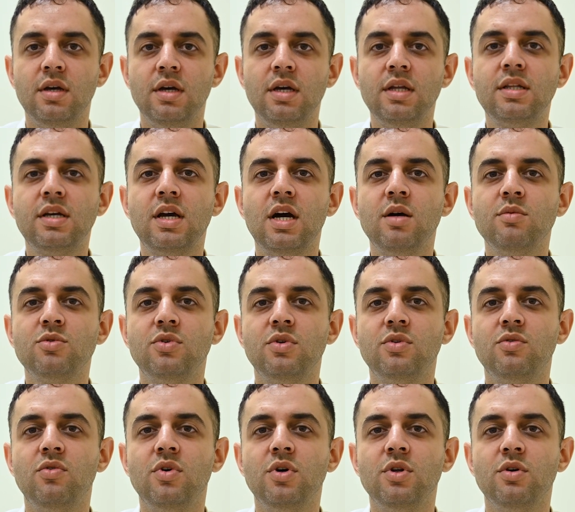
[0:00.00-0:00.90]
It comes
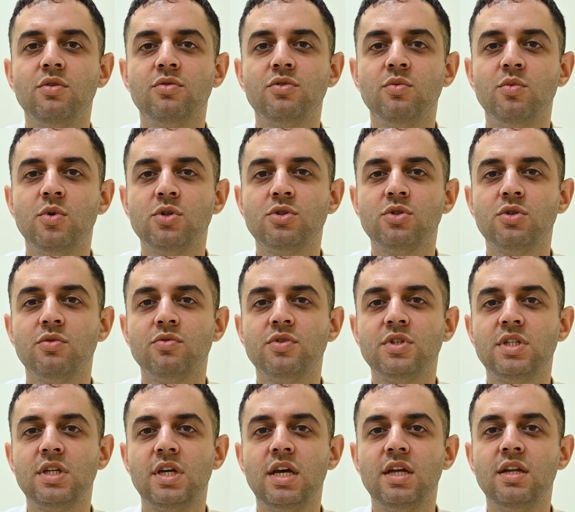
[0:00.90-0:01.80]
with one of the most
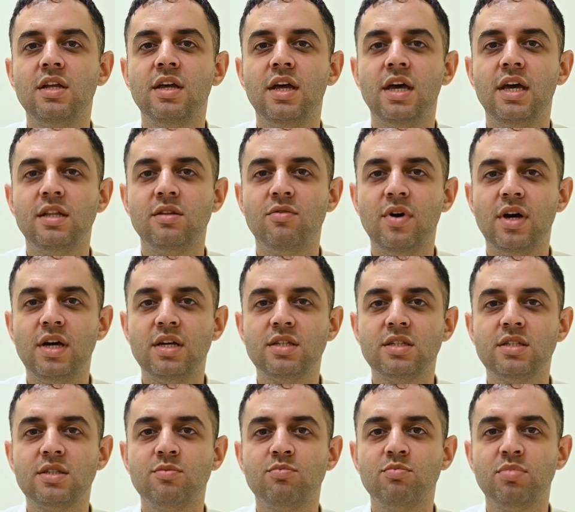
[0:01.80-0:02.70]
sophisticated
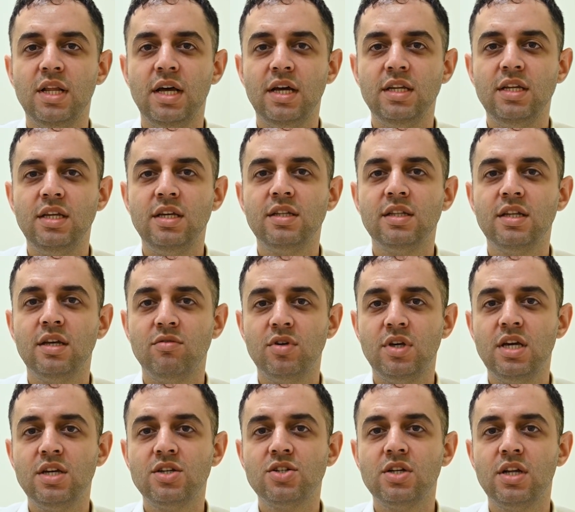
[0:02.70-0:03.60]
advanced planning,
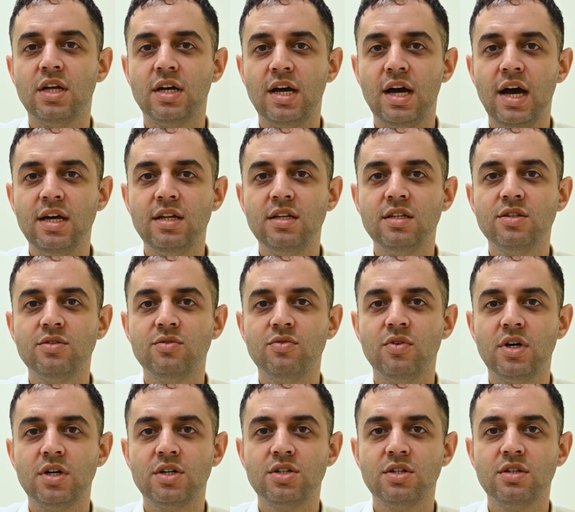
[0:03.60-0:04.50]
navigation, and guidance
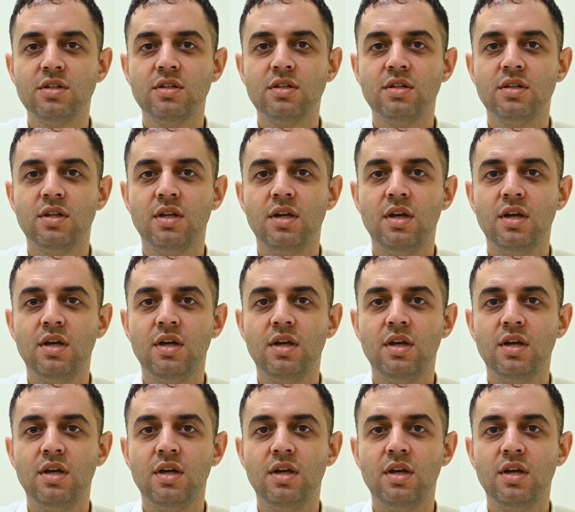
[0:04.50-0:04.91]
function.